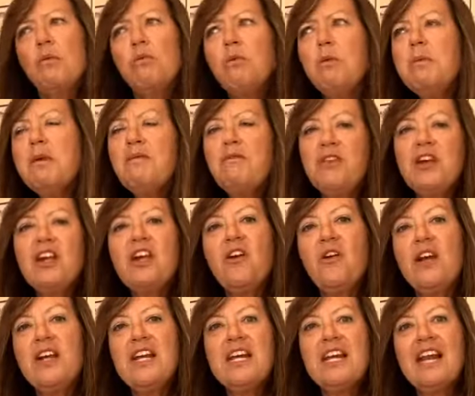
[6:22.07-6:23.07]
we'll be
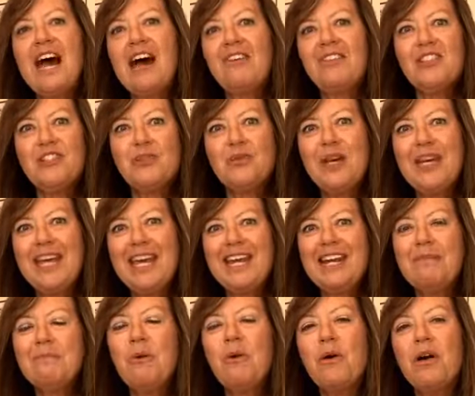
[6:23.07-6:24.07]
figuring it out and tweaking
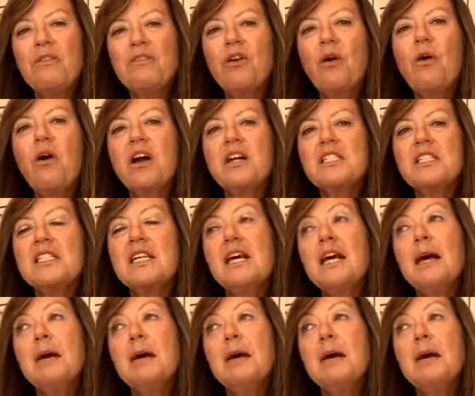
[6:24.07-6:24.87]
it more, of course,